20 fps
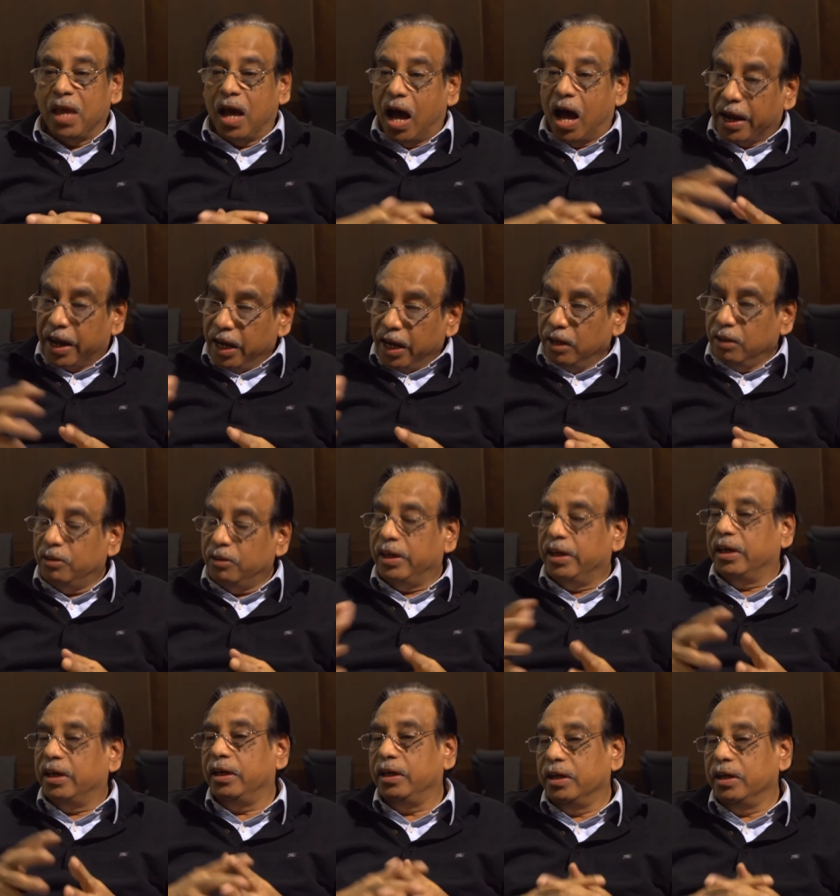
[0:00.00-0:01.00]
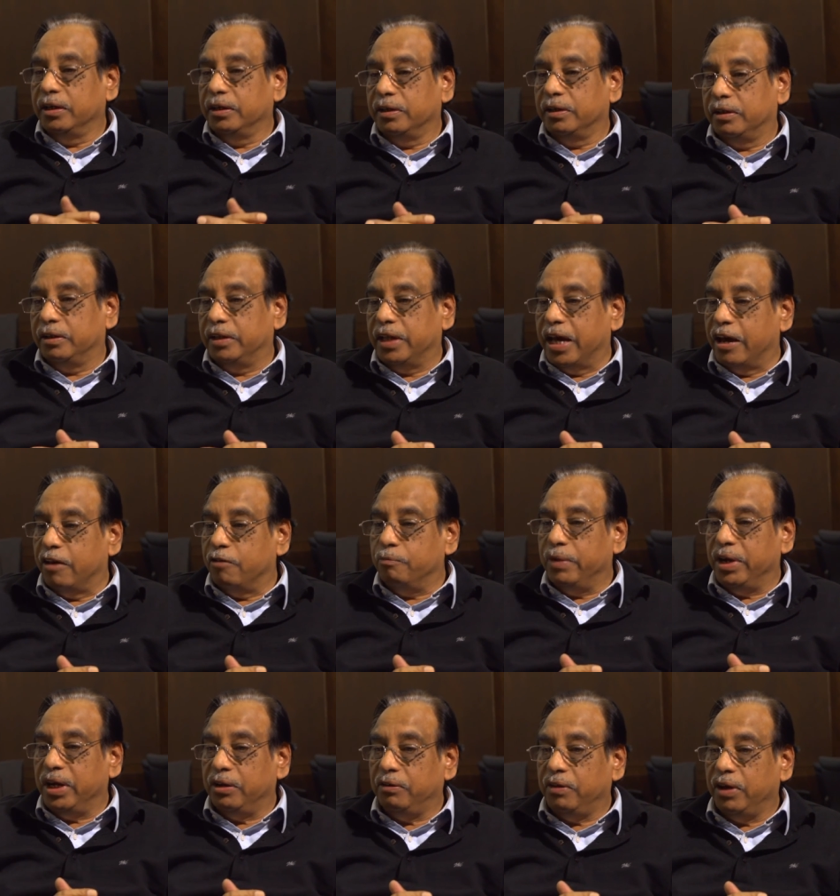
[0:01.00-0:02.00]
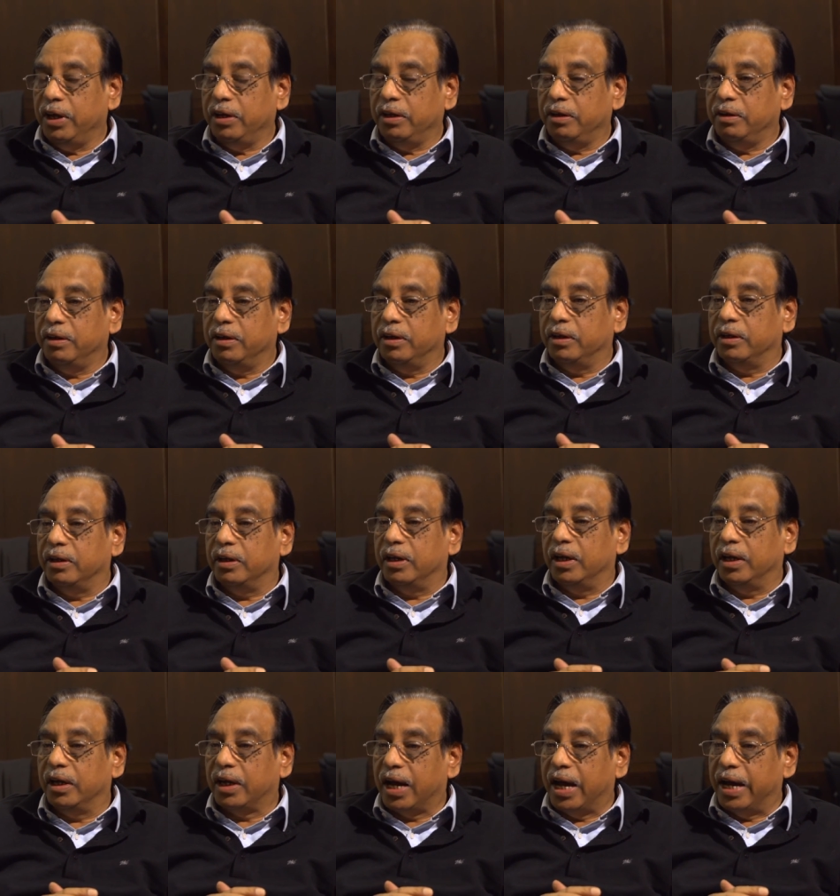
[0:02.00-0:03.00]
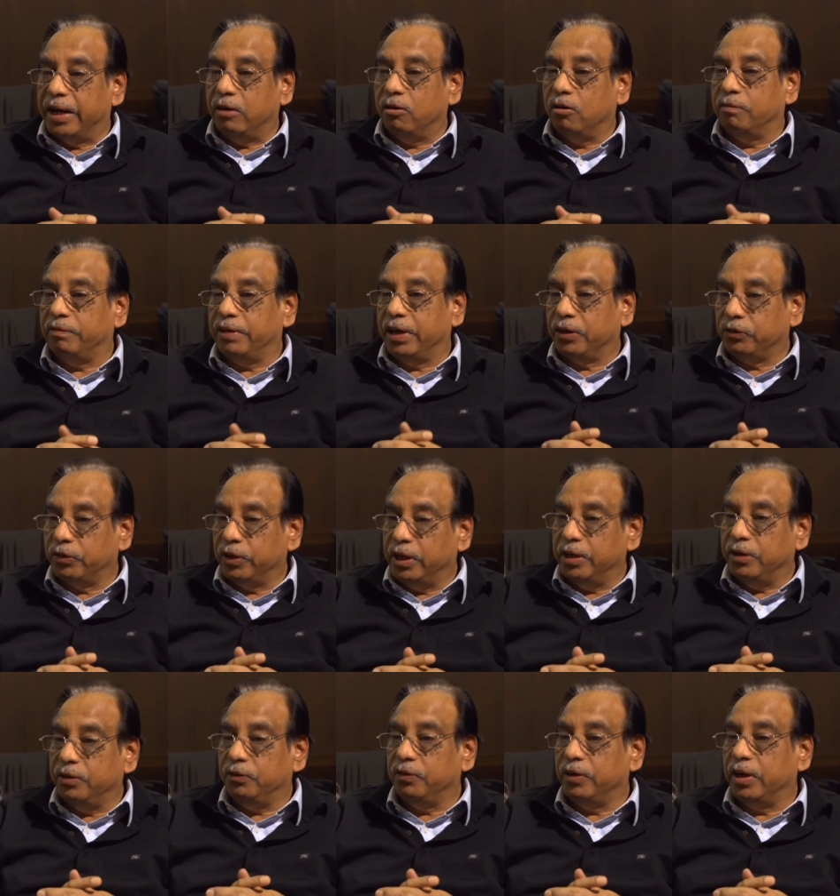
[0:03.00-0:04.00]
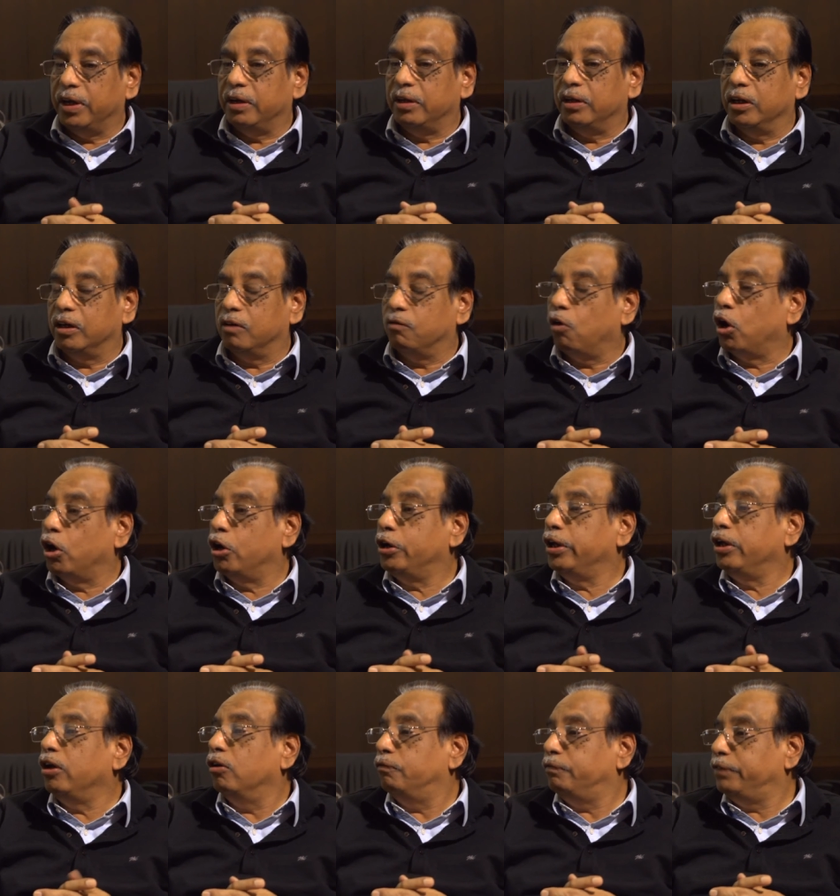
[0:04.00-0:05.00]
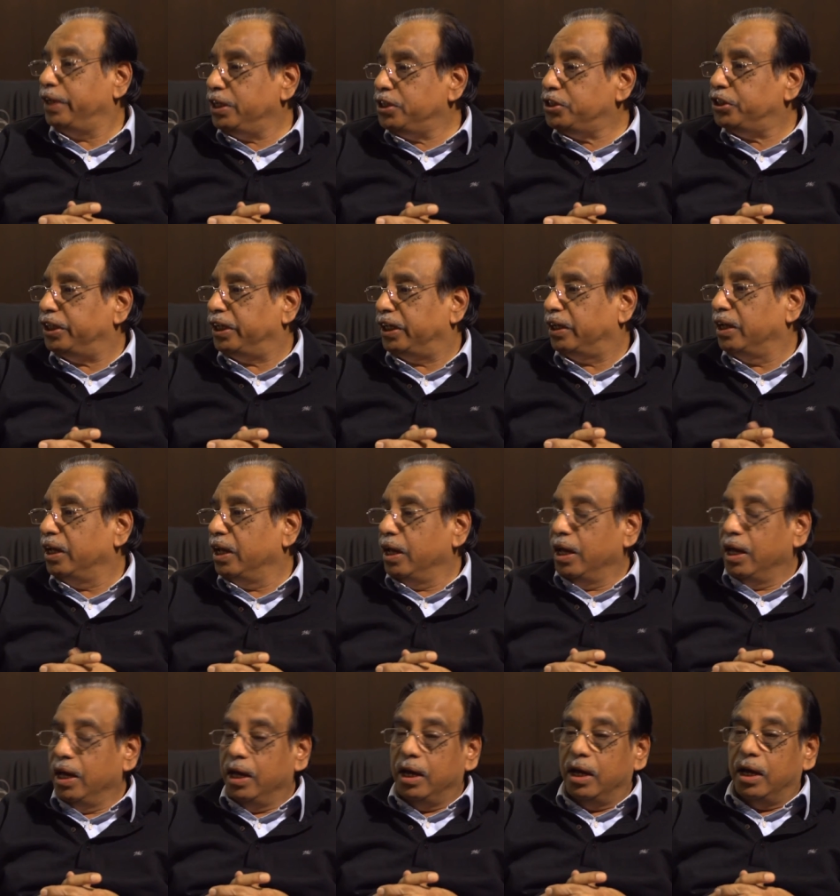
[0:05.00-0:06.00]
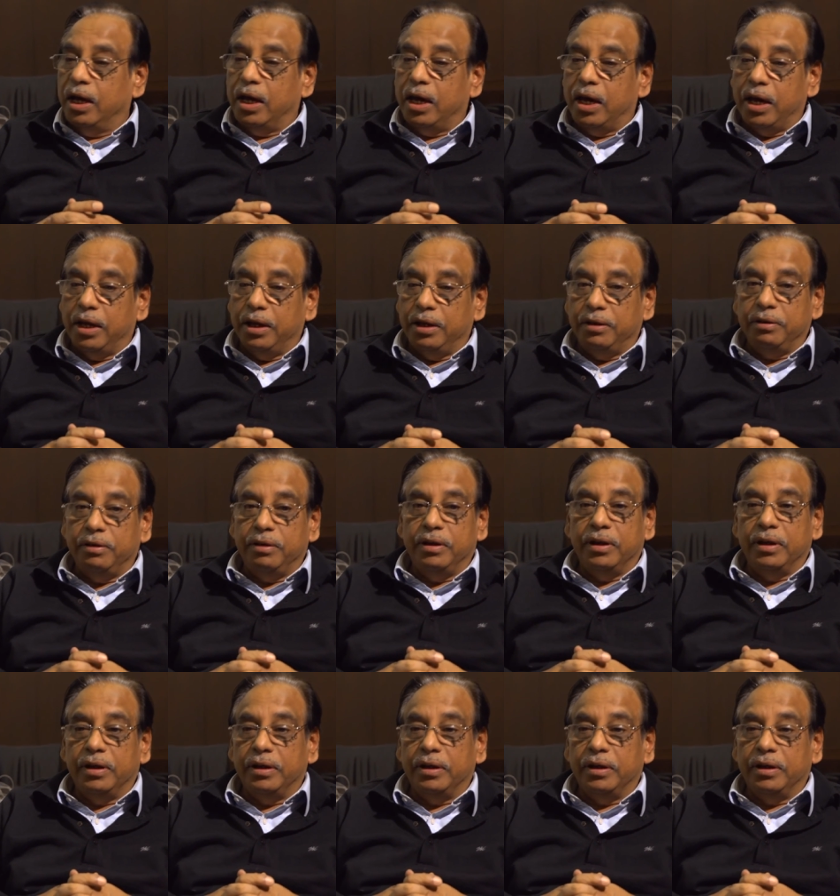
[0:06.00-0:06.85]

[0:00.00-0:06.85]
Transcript: again, they have maintained a kind of excellence and quality of teaching, and